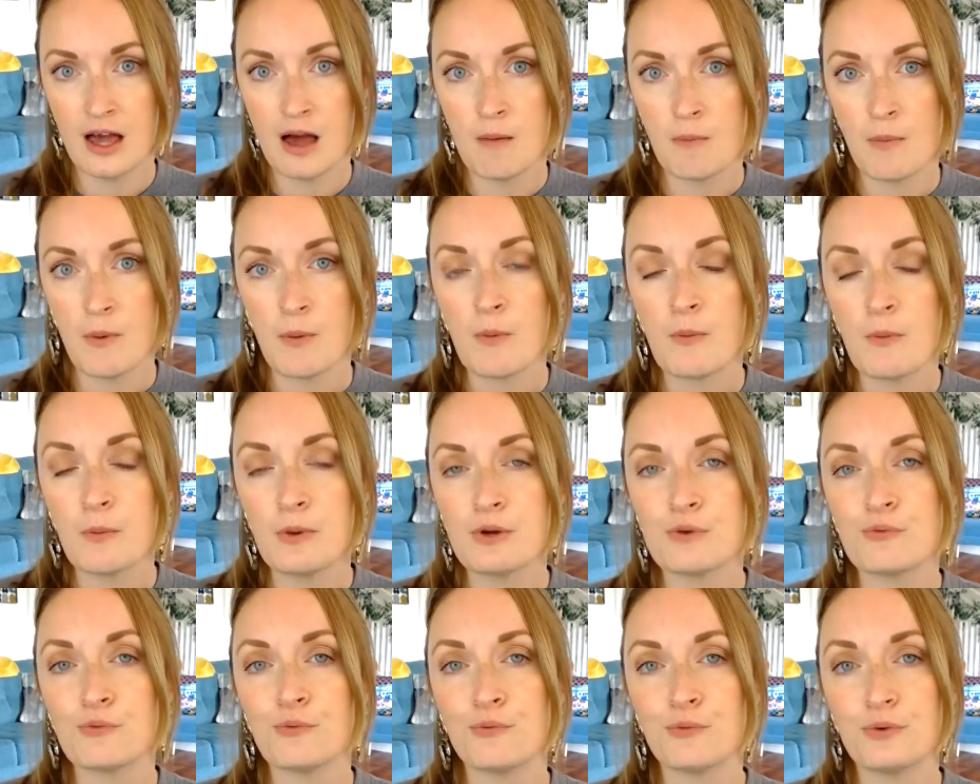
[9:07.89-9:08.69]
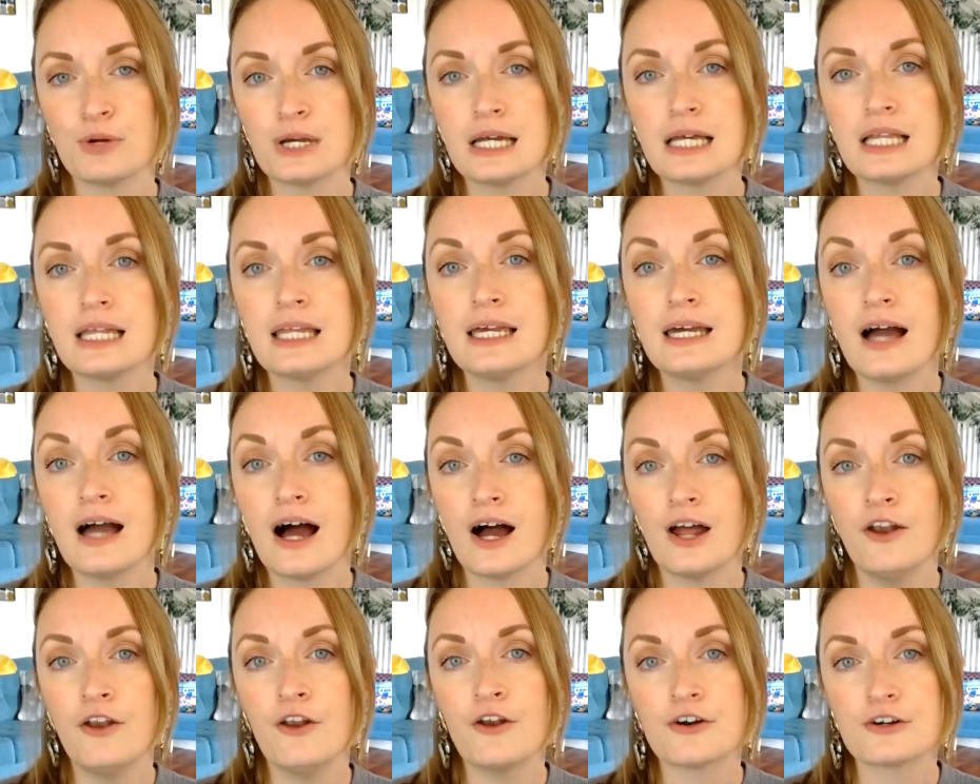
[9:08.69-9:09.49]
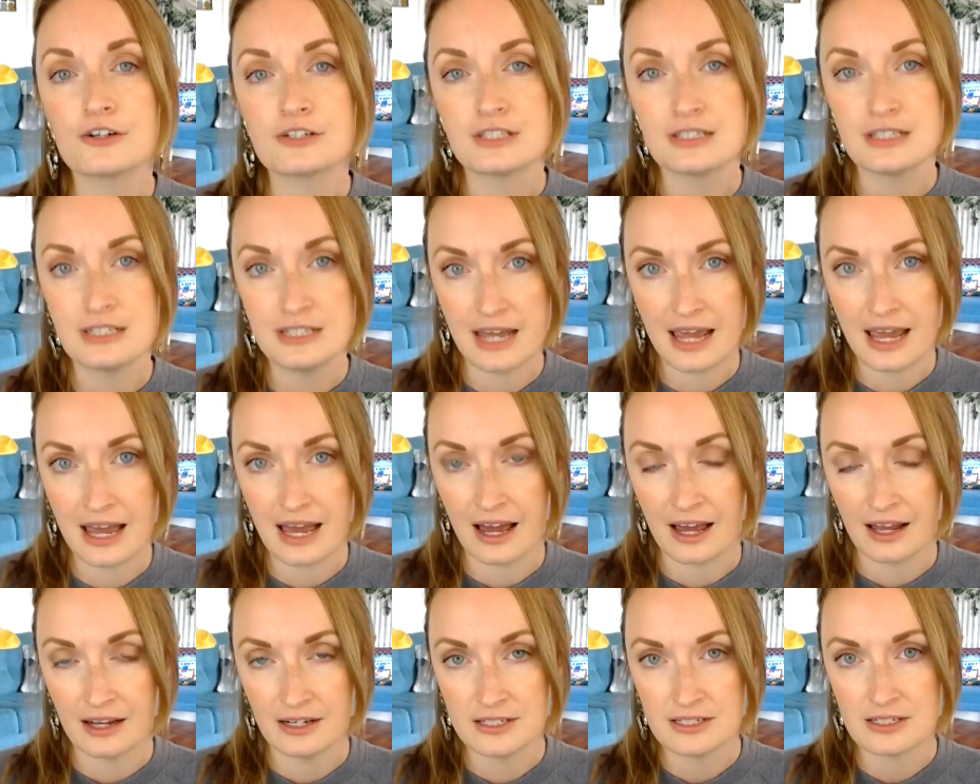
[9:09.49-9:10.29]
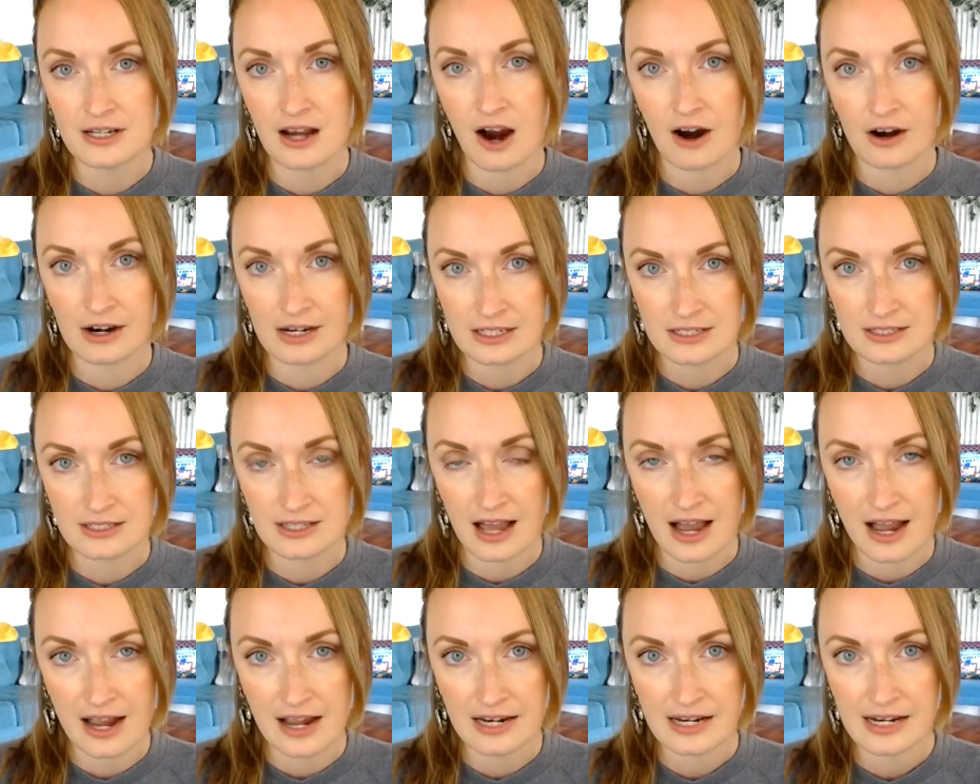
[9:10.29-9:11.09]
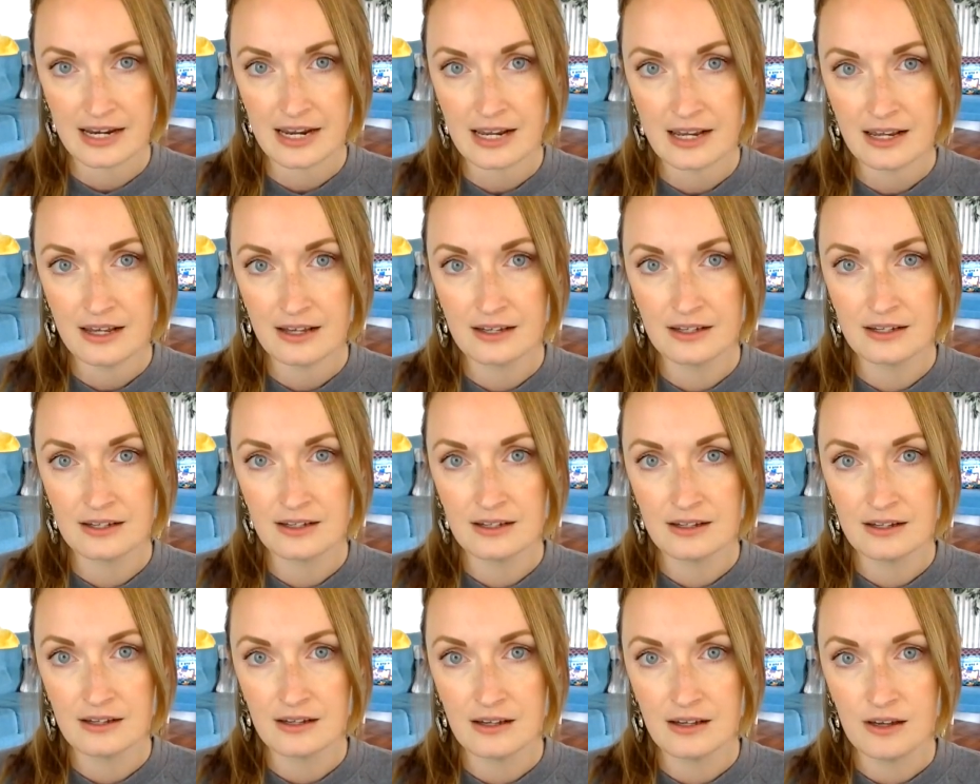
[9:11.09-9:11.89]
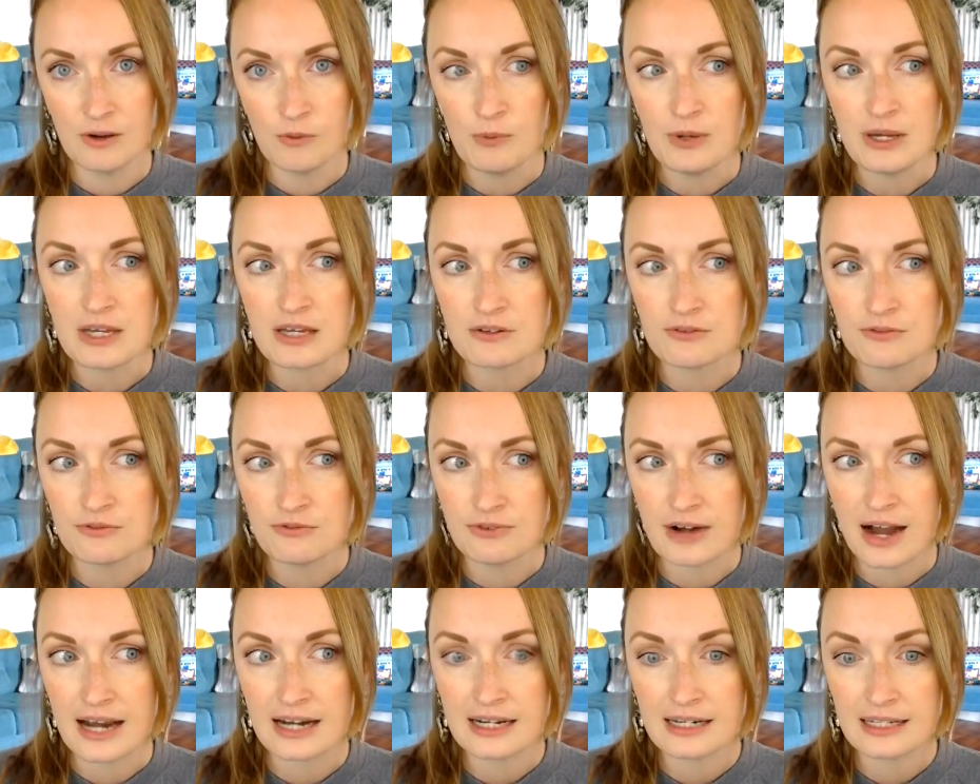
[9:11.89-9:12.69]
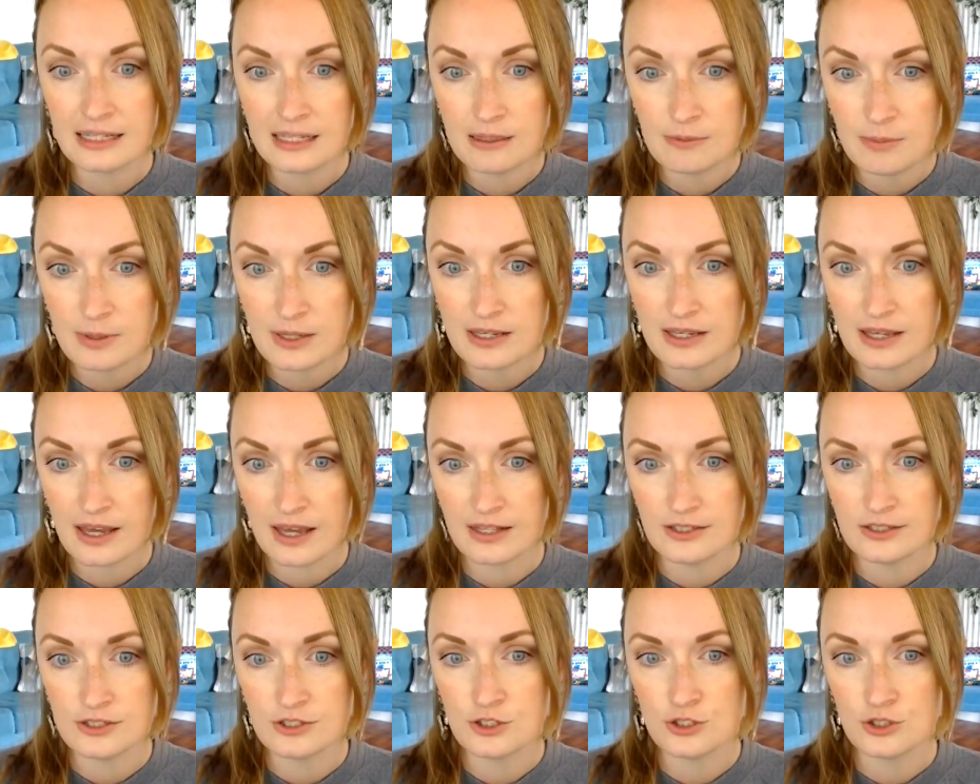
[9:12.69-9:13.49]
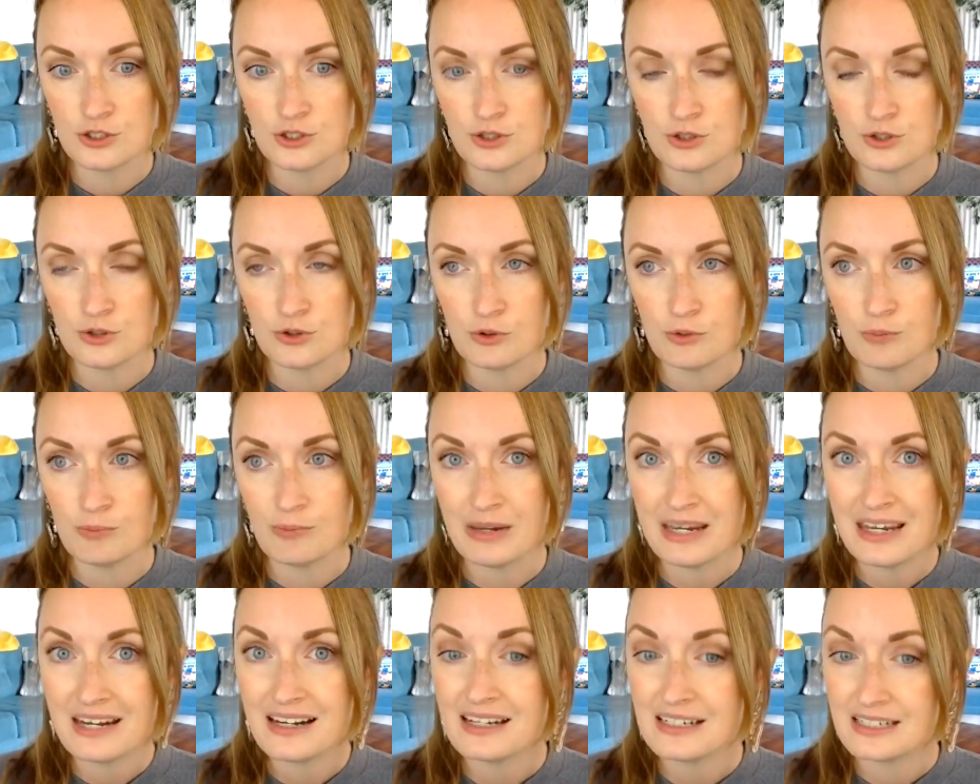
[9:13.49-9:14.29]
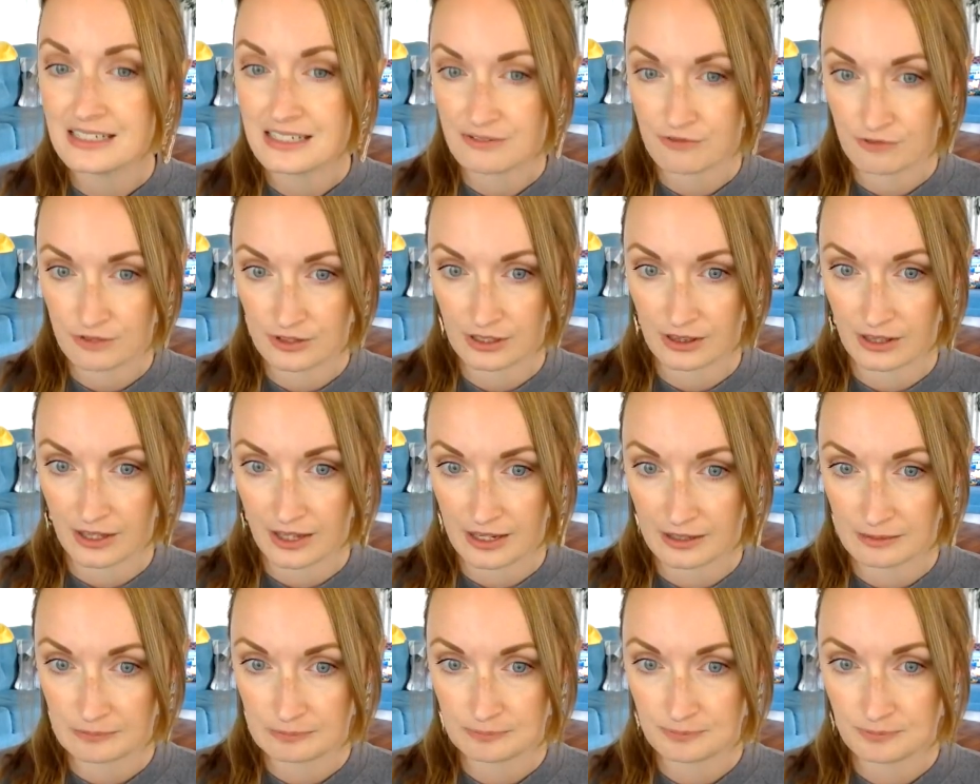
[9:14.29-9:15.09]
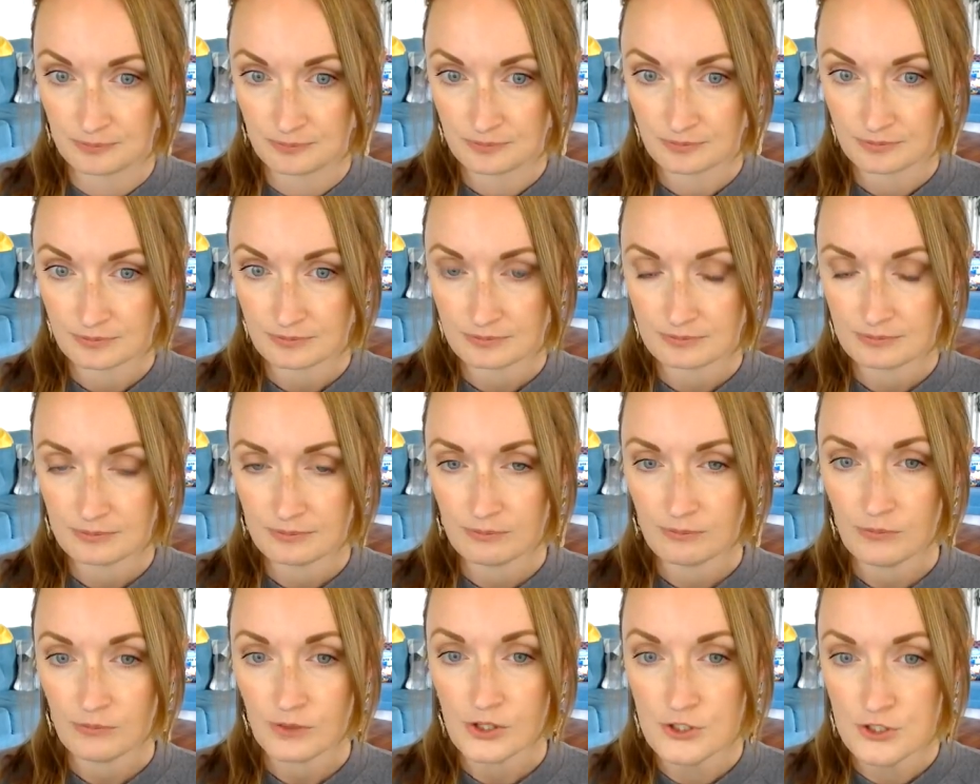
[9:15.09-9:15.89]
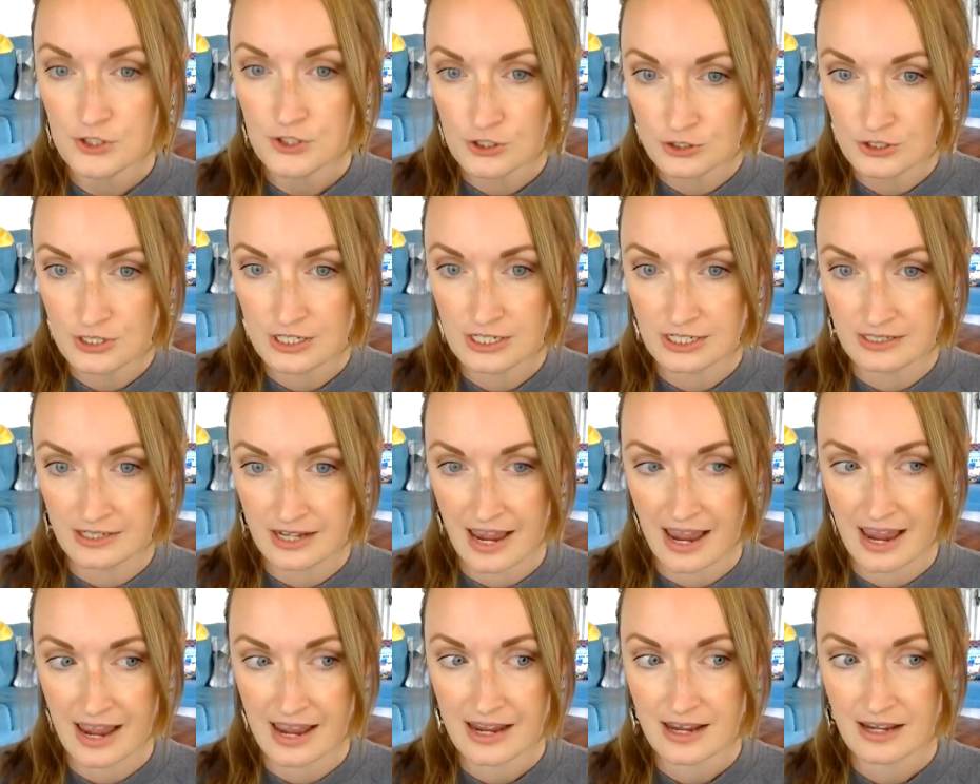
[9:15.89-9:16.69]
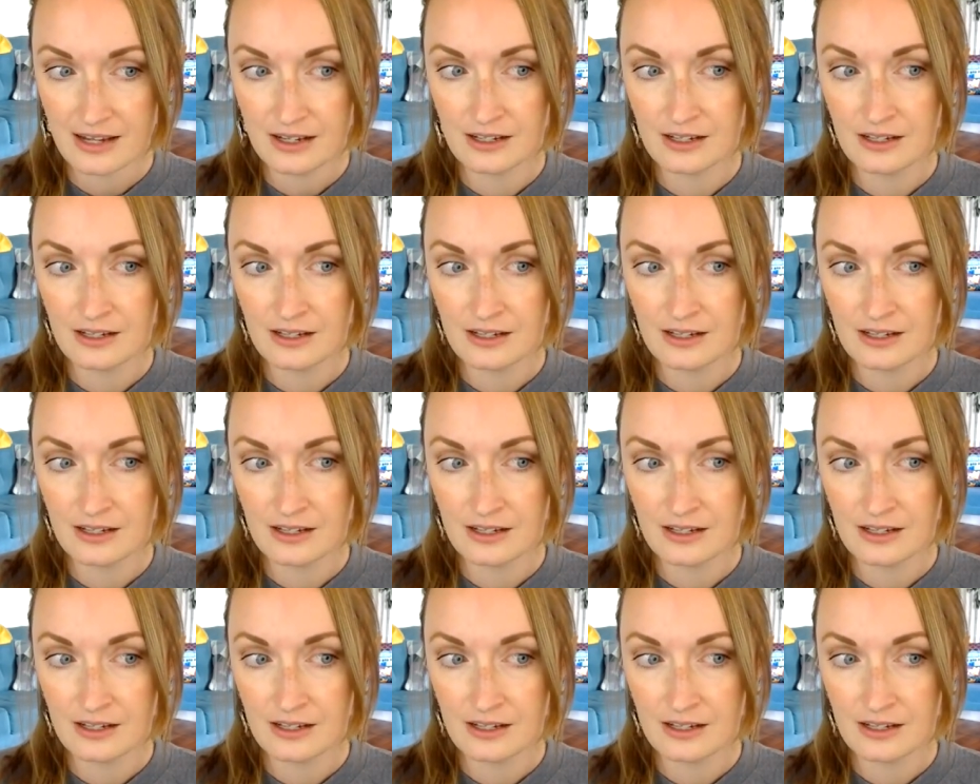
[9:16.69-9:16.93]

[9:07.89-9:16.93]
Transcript: But when we really understand our anxiety, we can finally begin to meet it differently. So today,